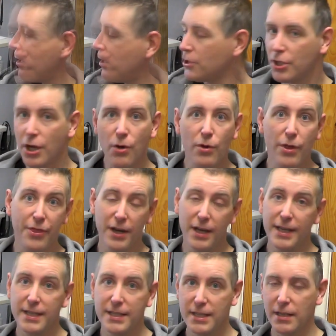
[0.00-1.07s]
so the
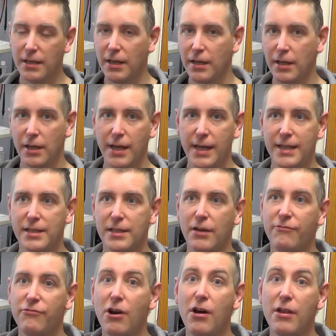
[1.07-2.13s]
list is
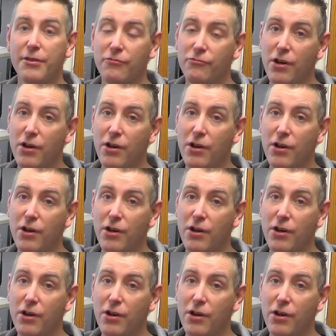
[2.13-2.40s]
rather